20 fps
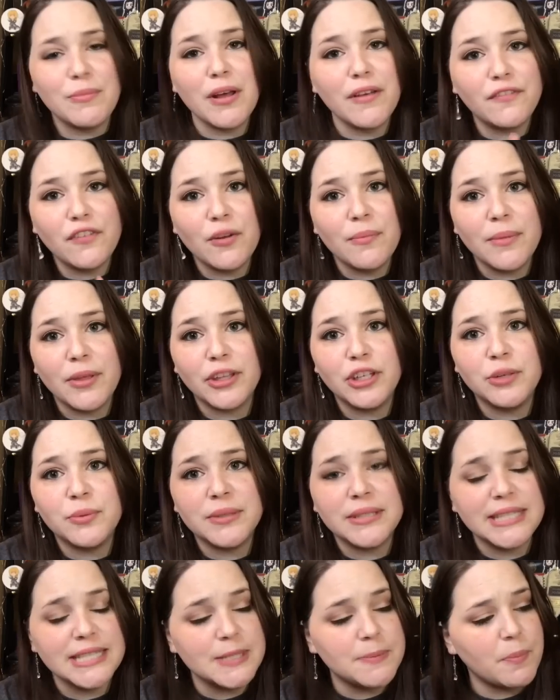not familiar
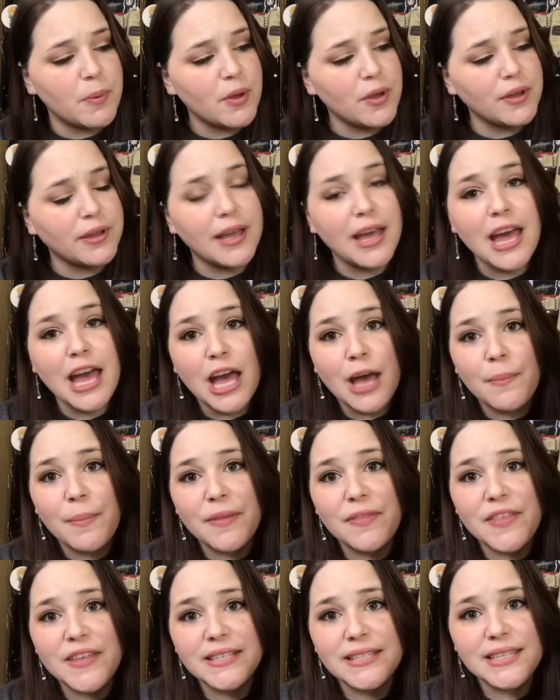with this book,
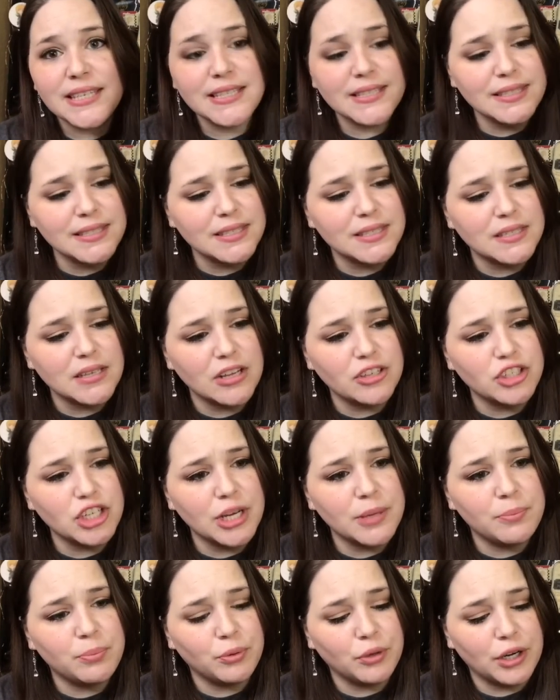but this is such
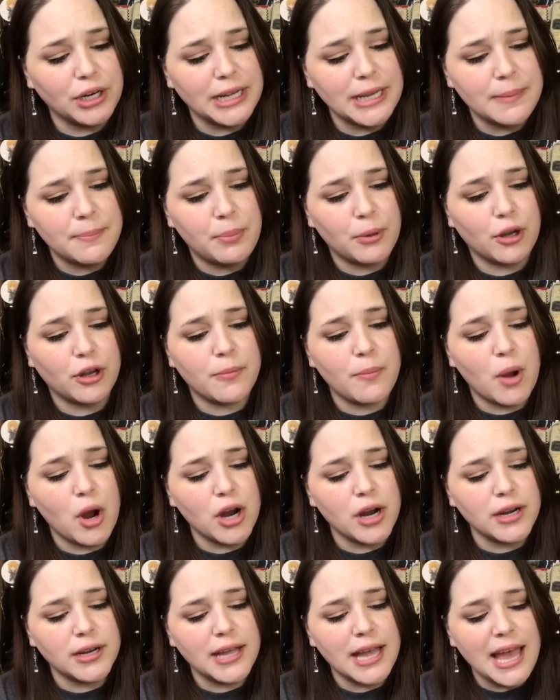a pretty
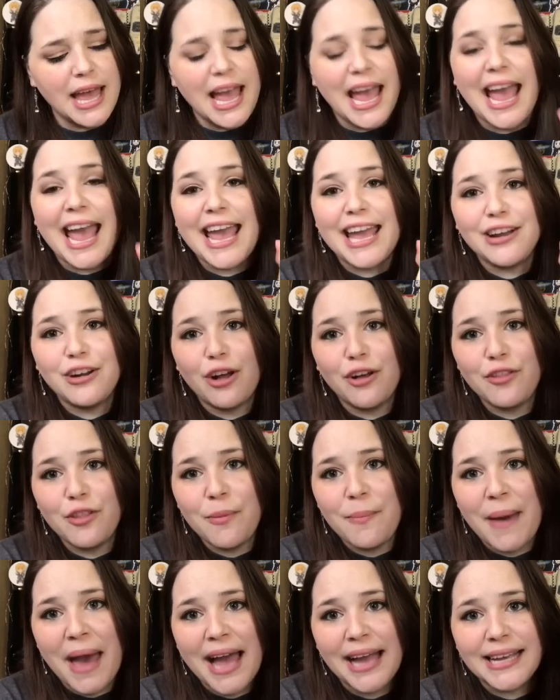bookmark. And on
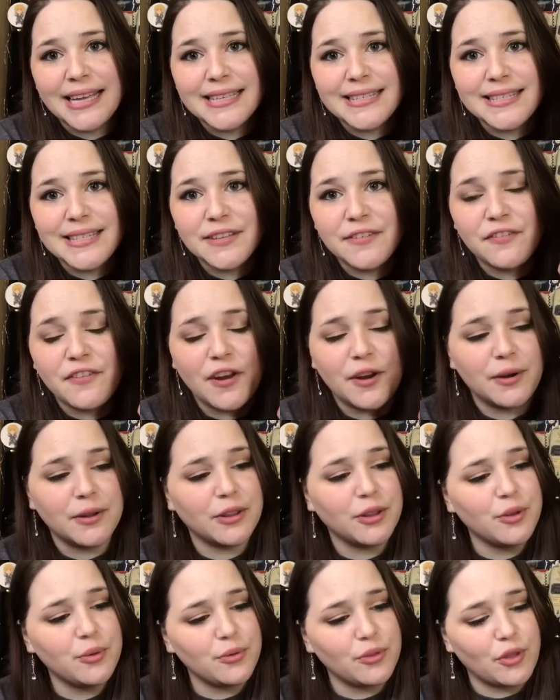the back is the
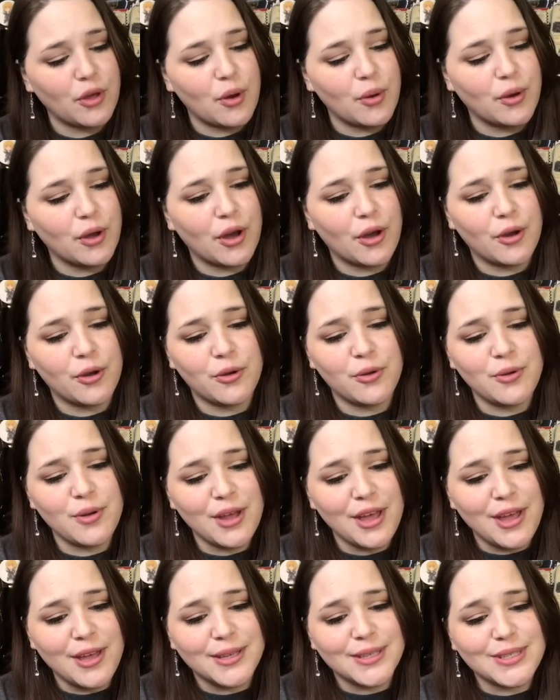FairyLoot logo.
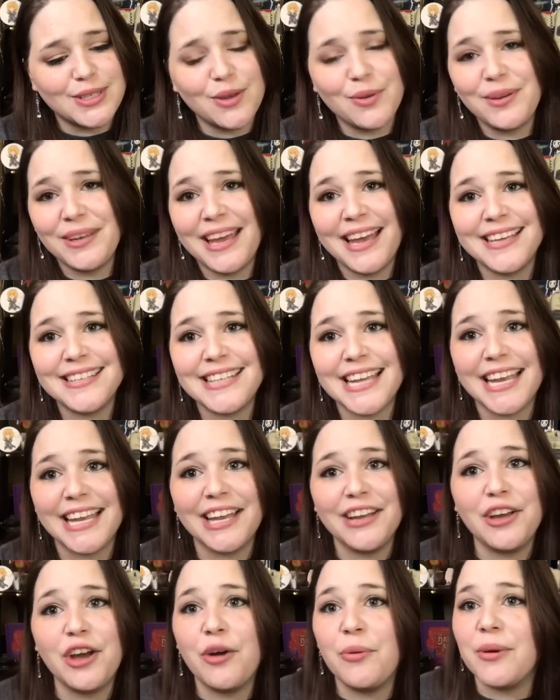So yes, it
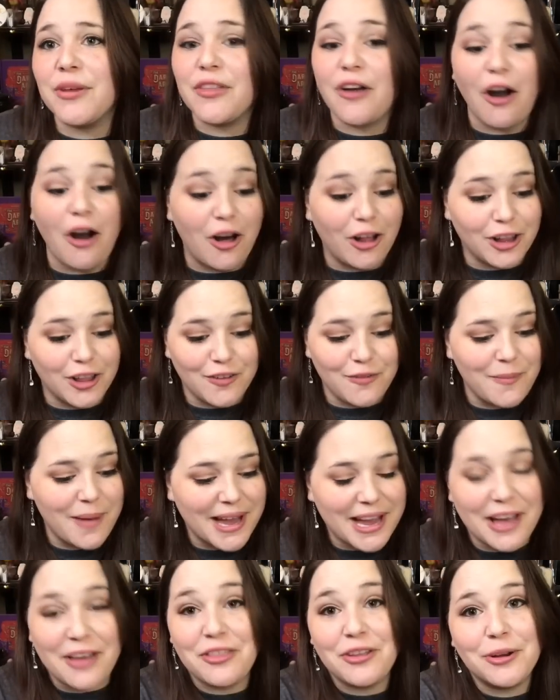can go with all of
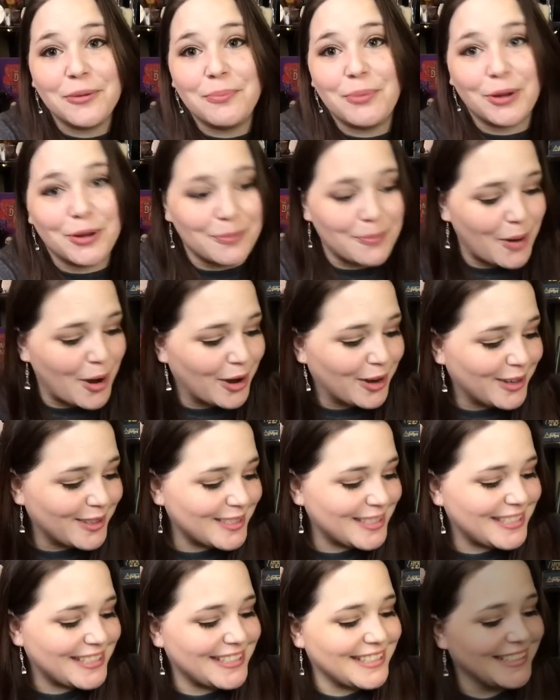my other
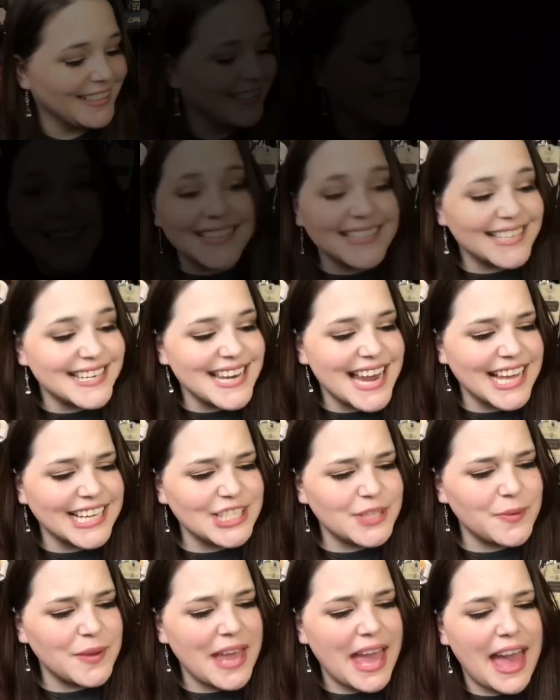bookmarks. And
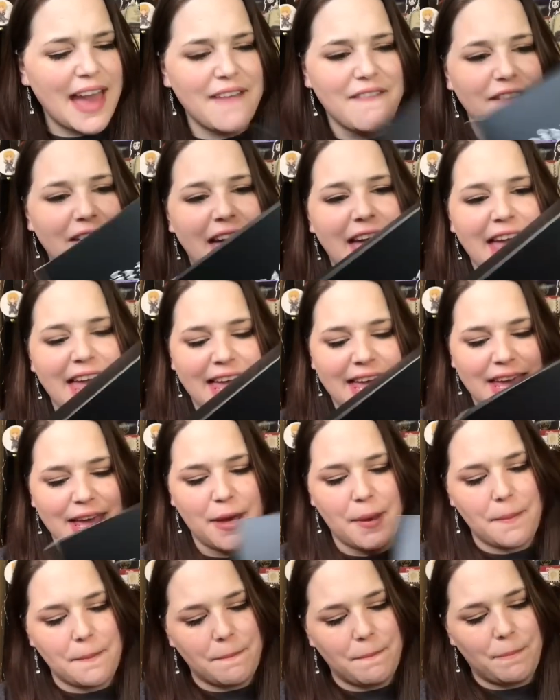next we have a
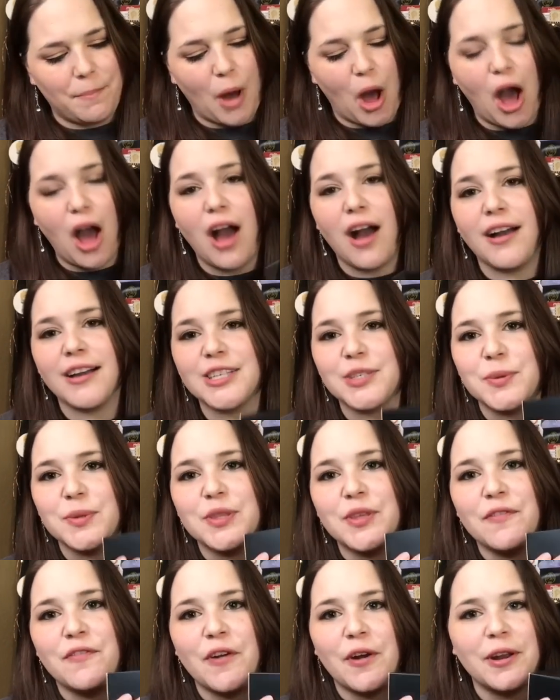box
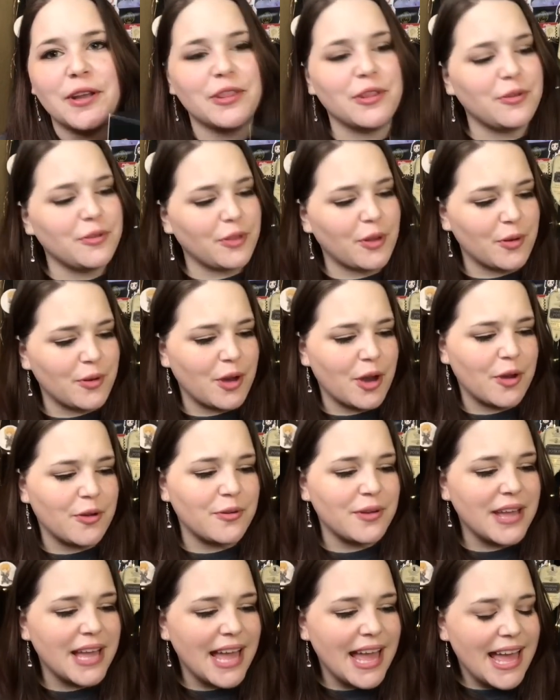with the FairyLoot
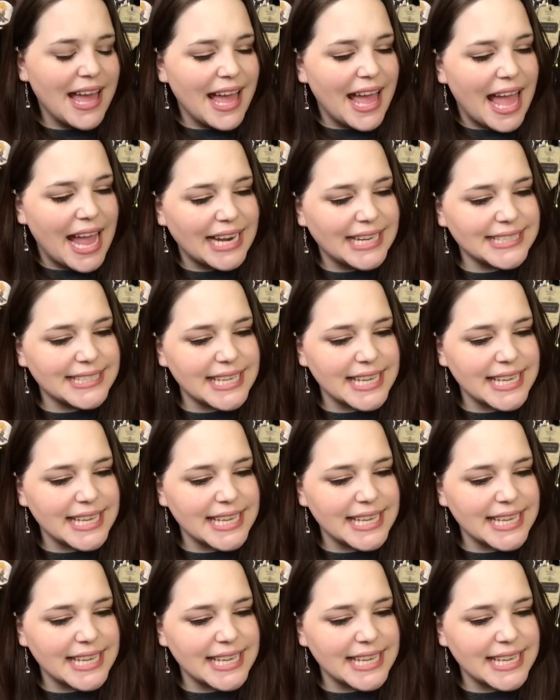logo. And it